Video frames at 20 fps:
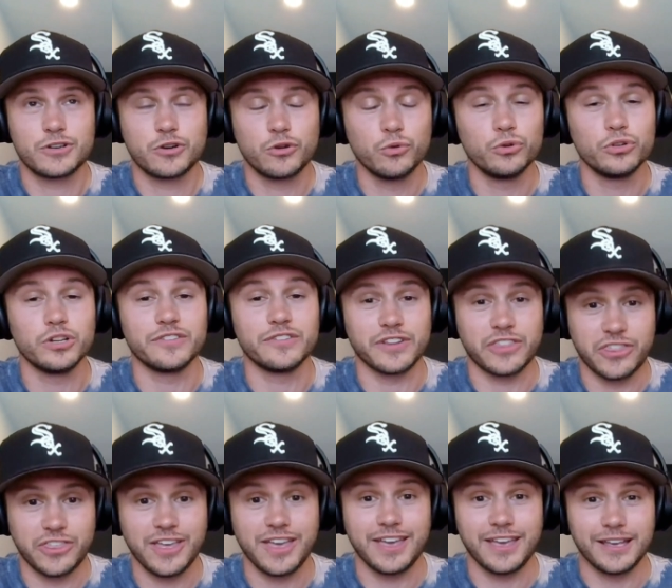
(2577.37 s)
cool of a
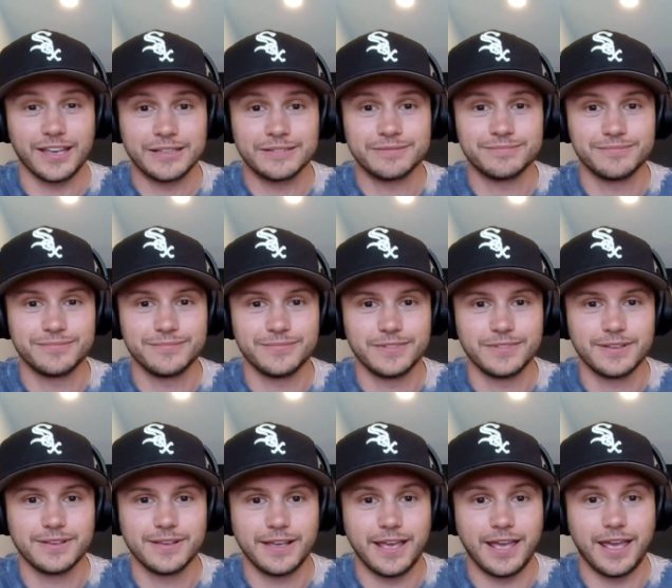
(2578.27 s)
thing?
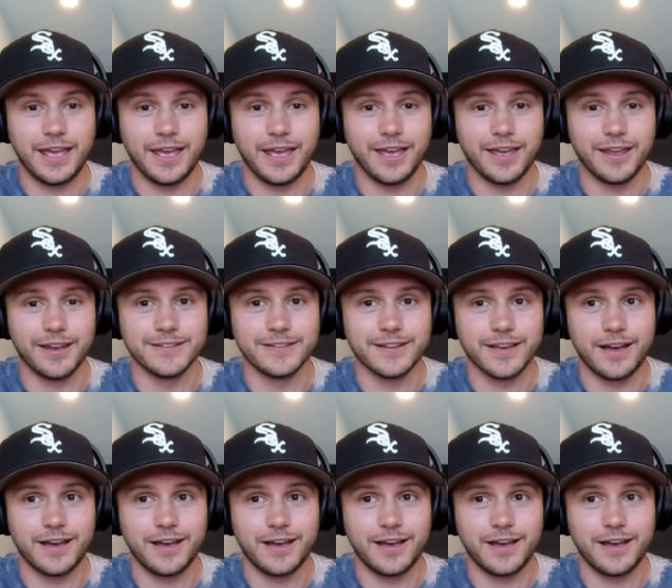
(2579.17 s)
And